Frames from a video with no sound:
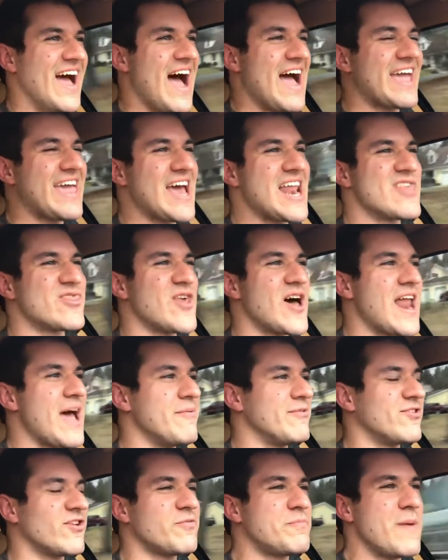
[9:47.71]
I kind of thought I
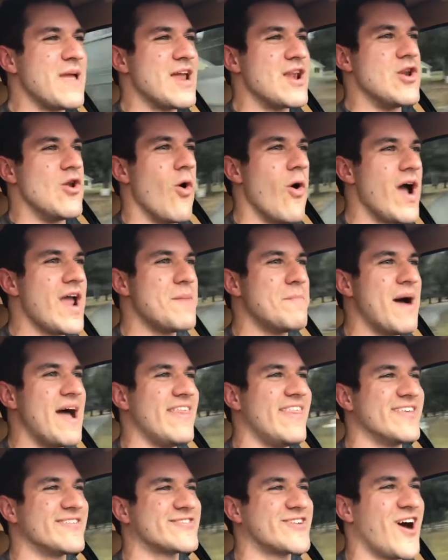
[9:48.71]
would just be annoyed
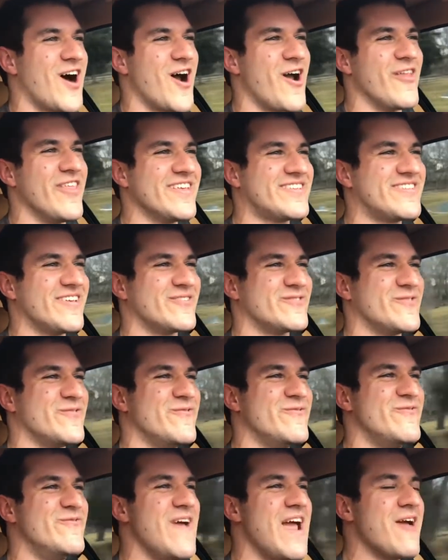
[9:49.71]
by this car. This is
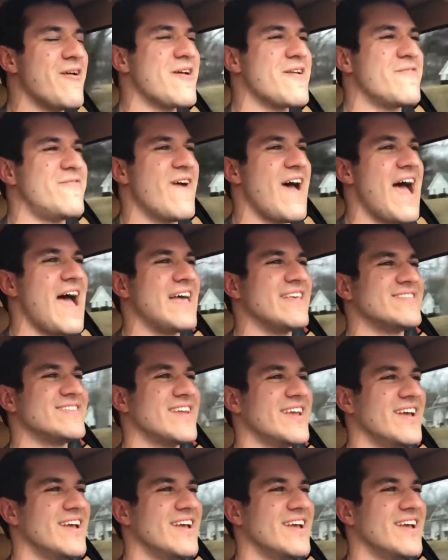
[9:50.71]
very fast.